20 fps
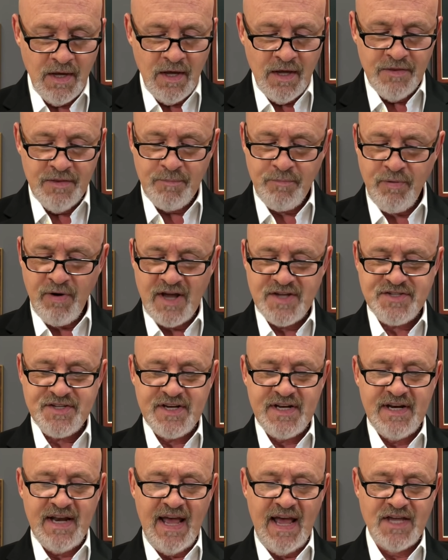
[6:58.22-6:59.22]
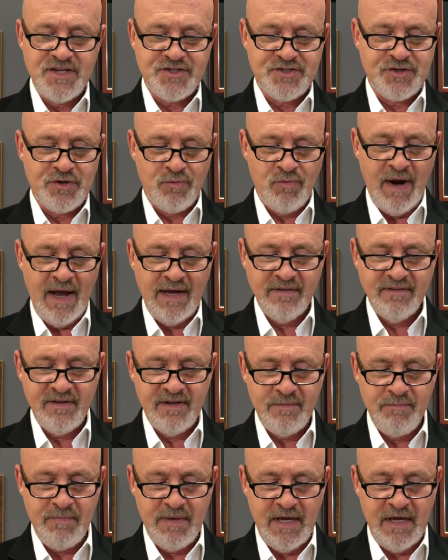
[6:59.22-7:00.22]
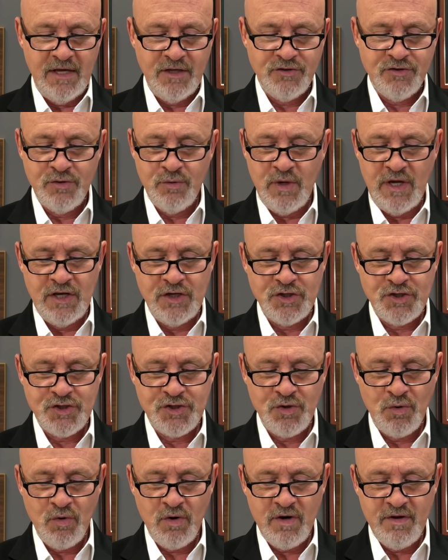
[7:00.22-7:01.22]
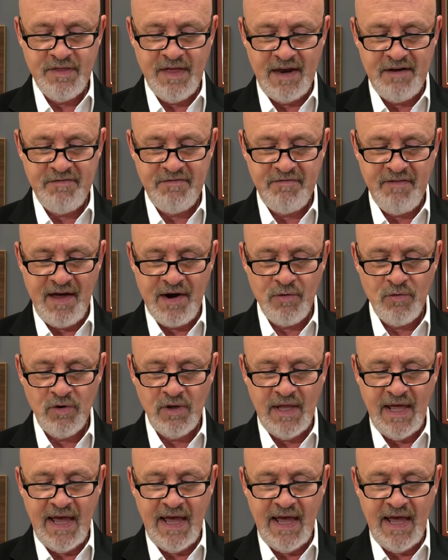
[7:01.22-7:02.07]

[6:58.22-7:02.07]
The president has directed me to ensure that federal